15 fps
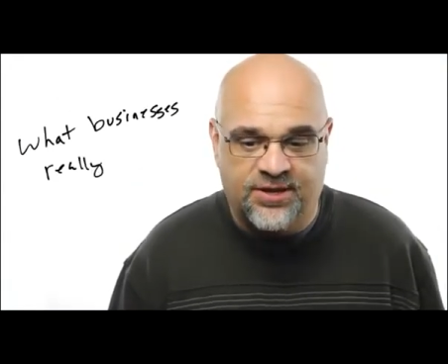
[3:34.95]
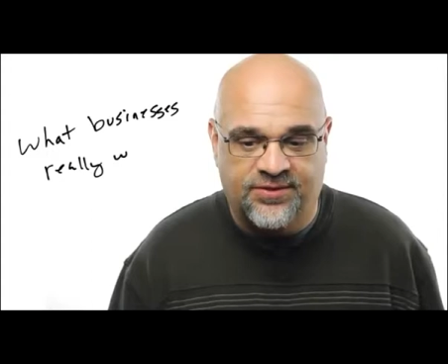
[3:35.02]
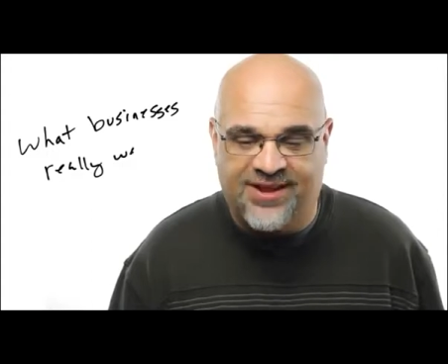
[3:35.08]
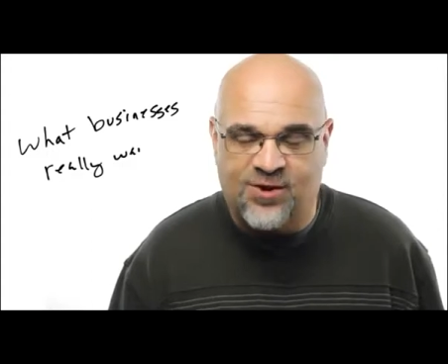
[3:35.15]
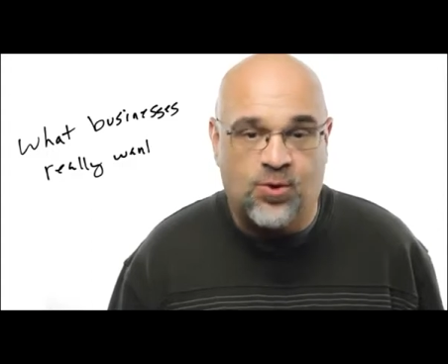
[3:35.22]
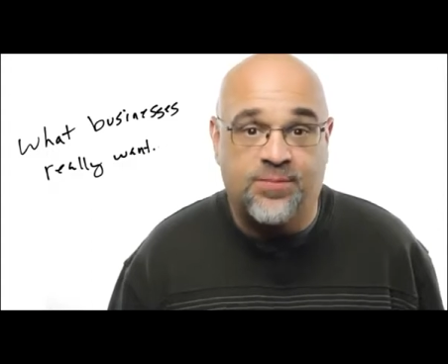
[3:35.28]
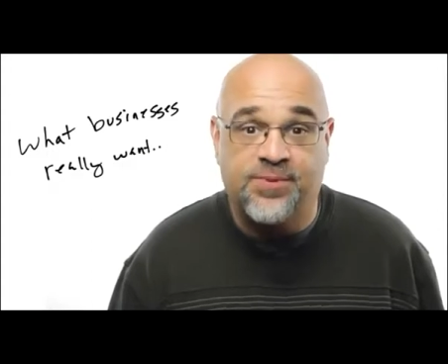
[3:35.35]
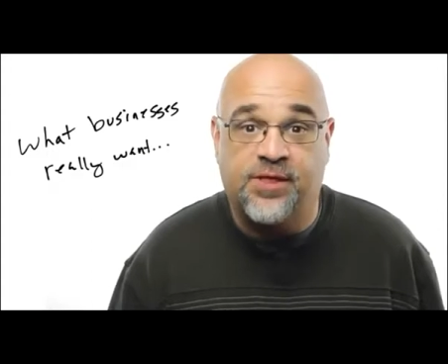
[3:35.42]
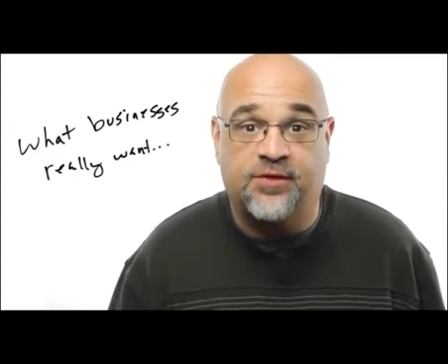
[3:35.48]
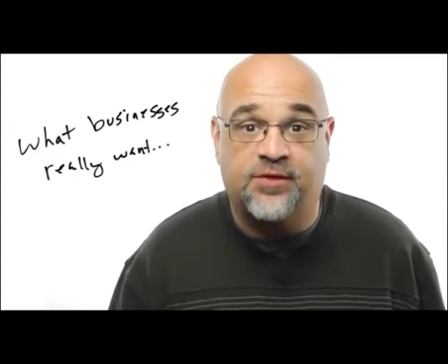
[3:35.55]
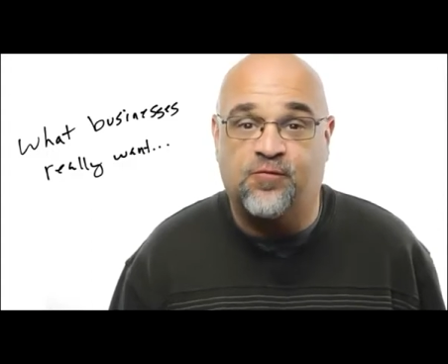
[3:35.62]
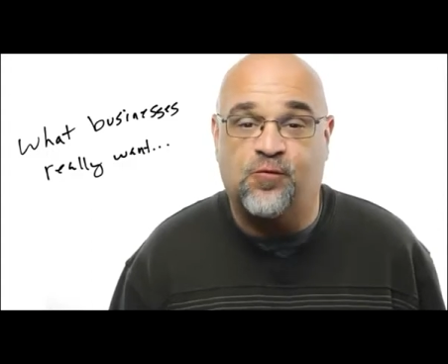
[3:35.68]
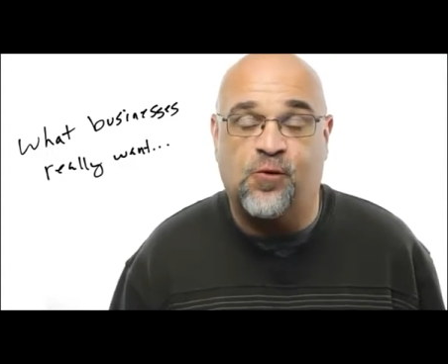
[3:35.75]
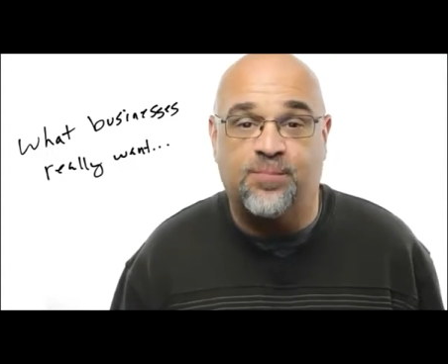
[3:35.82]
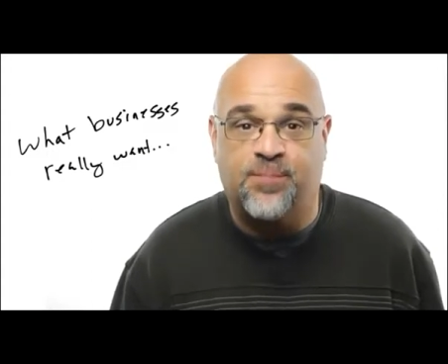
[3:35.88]
They don't want to be on the
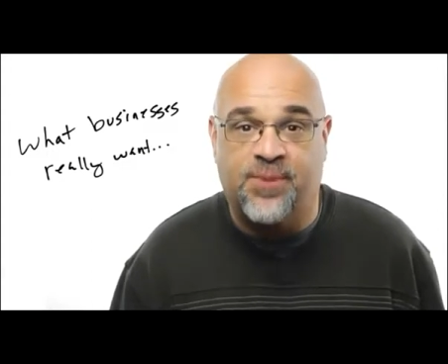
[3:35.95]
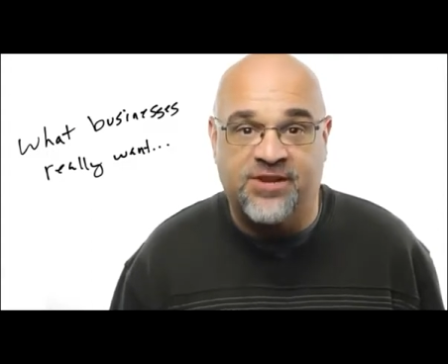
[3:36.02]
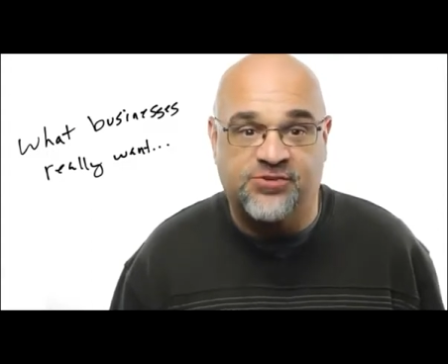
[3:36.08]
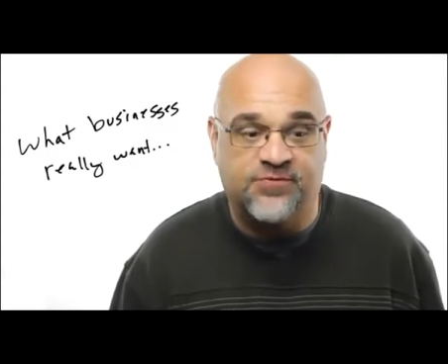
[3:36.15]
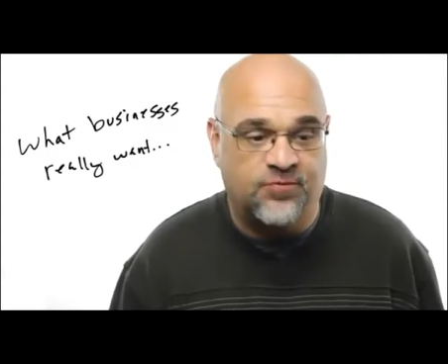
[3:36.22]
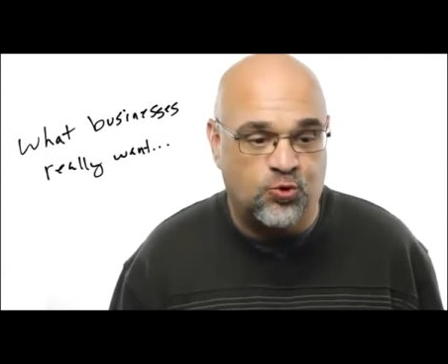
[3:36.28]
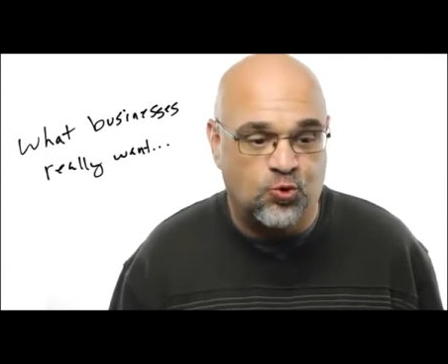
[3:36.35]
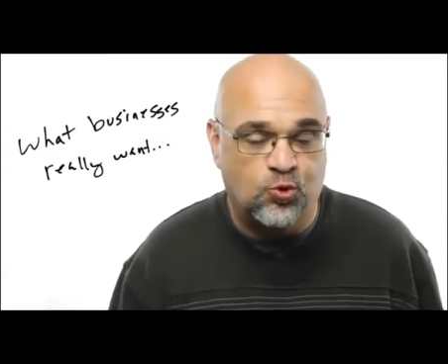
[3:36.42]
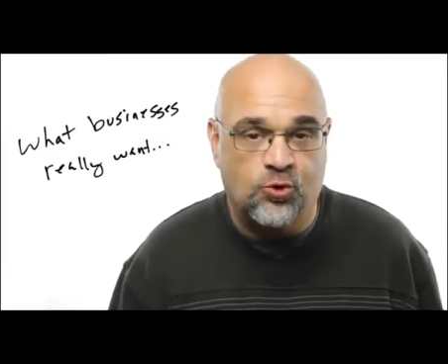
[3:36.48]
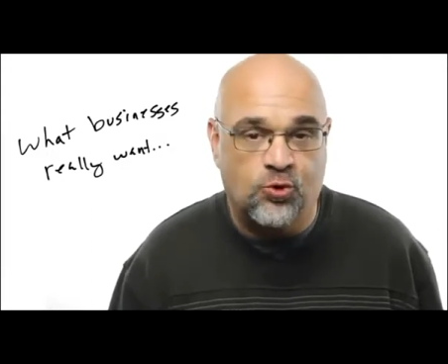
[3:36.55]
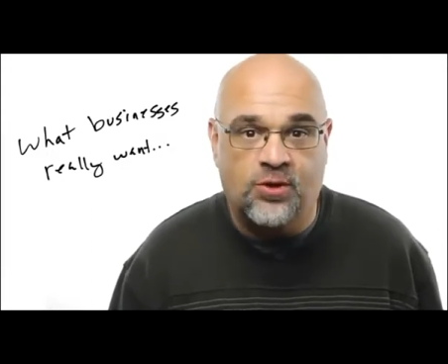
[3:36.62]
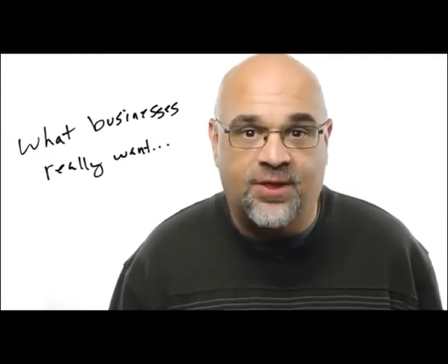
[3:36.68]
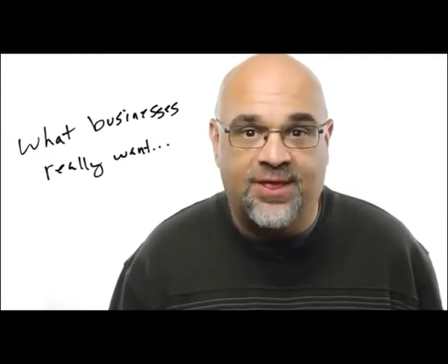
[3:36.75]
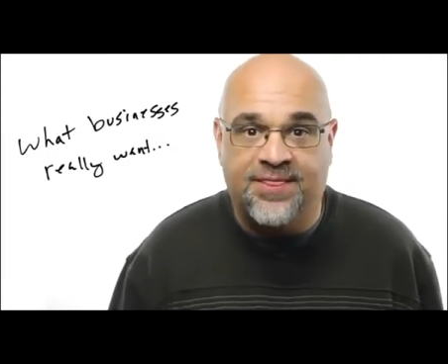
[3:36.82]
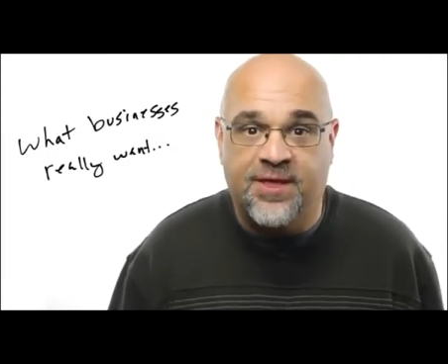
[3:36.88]
front page of
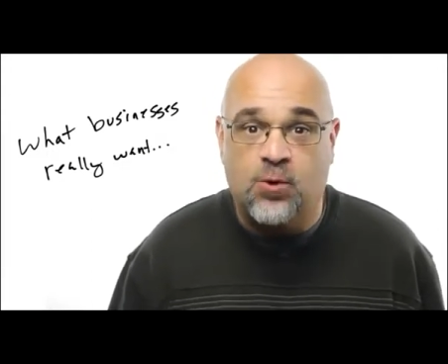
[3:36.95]
Google.